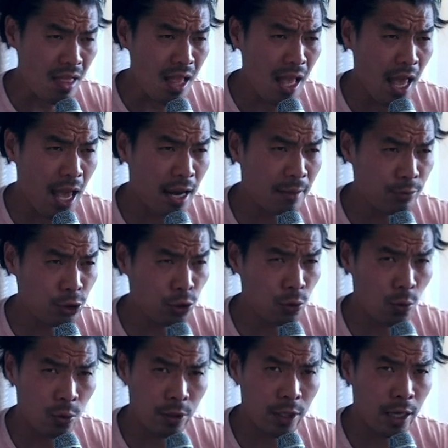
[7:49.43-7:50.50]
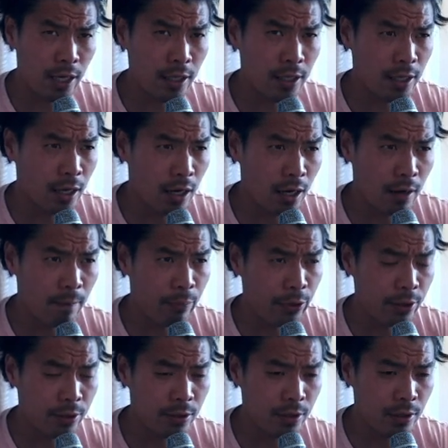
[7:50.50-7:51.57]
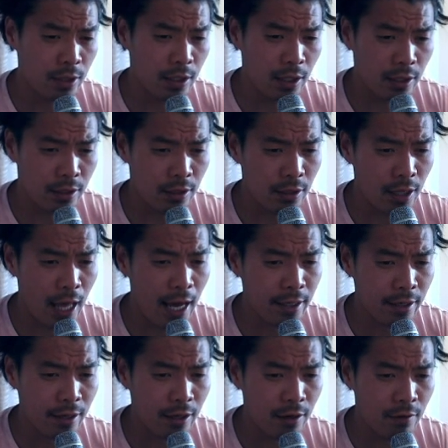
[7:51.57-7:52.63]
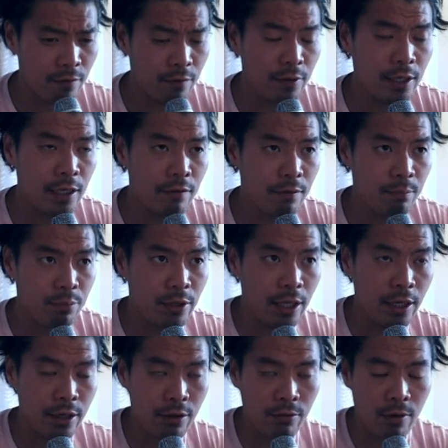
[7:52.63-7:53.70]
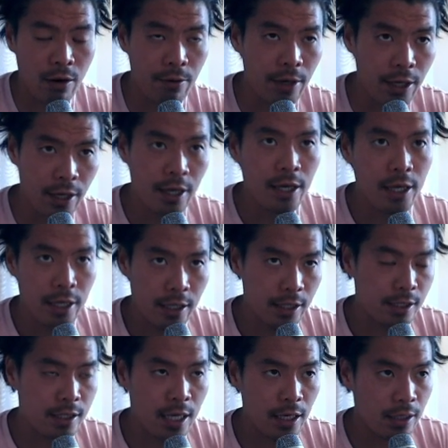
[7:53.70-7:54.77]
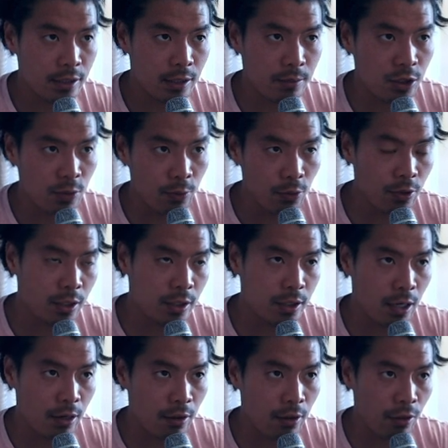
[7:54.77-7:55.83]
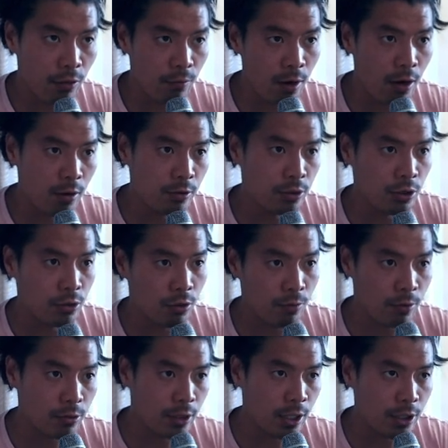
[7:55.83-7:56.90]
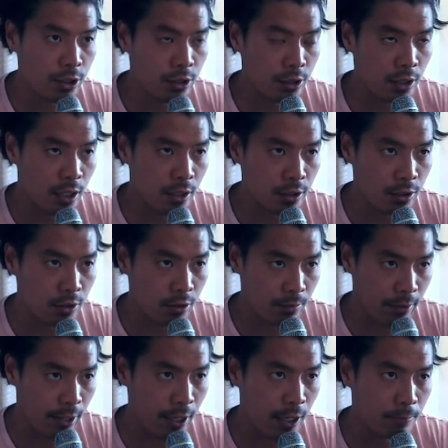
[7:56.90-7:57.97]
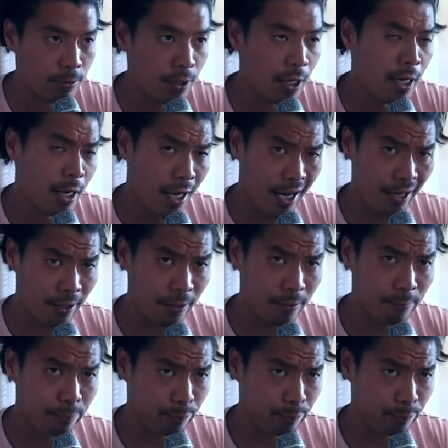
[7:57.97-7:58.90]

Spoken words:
And I'm sure that the lack of even plane throwing is taking some smoothness out of the throw, so the rotation's not as good in my hips. I don't know.